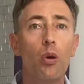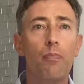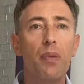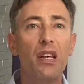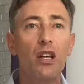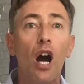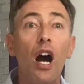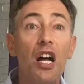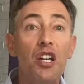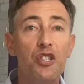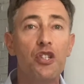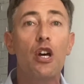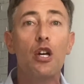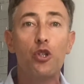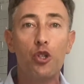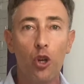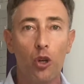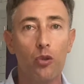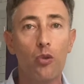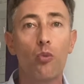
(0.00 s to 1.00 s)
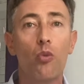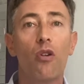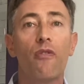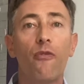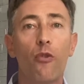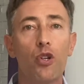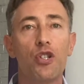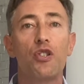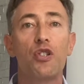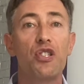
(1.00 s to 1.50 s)
because children were
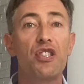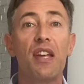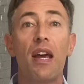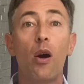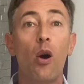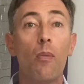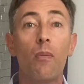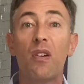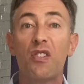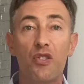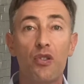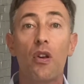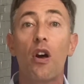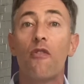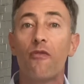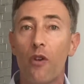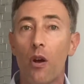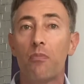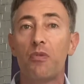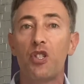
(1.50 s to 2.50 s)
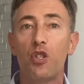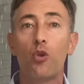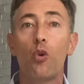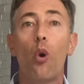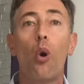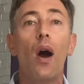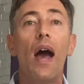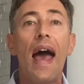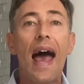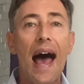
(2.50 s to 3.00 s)
forced to stay home from
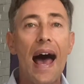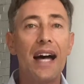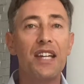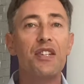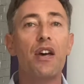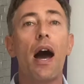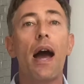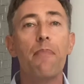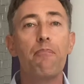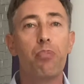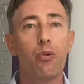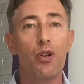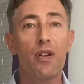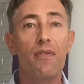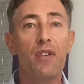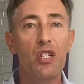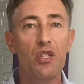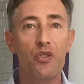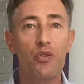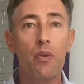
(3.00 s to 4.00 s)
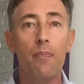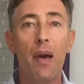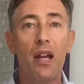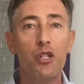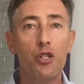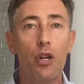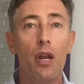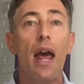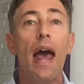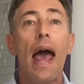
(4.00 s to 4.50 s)
school, as I previously
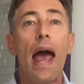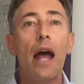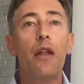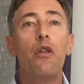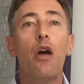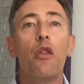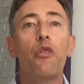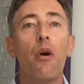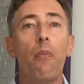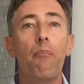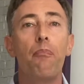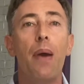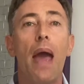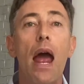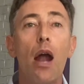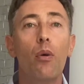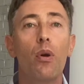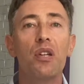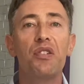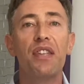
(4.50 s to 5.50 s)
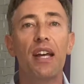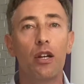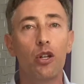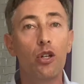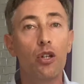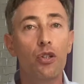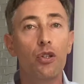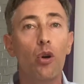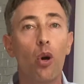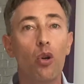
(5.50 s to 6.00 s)
mentioned, and the parents that
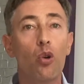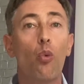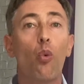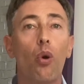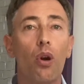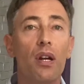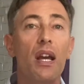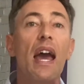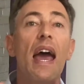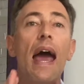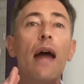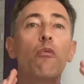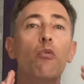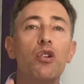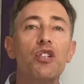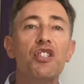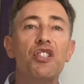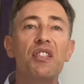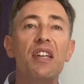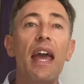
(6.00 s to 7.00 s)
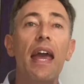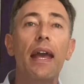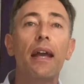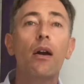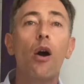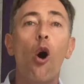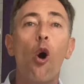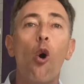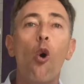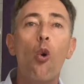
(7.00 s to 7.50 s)
couldn't go to work and were staying
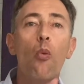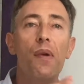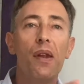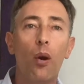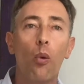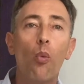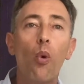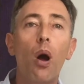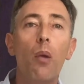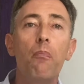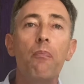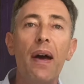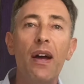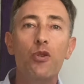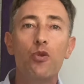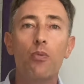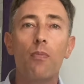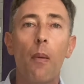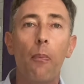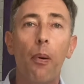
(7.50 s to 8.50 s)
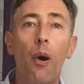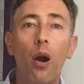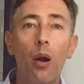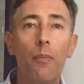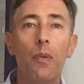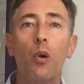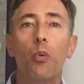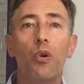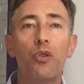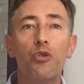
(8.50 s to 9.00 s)
home in a one-bedroom
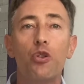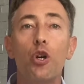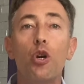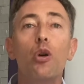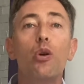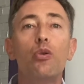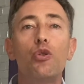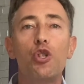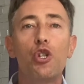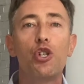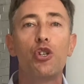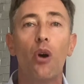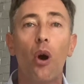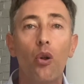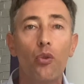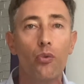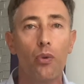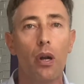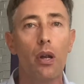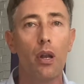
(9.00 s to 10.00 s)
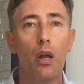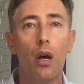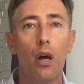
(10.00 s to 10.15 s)
apartment with two children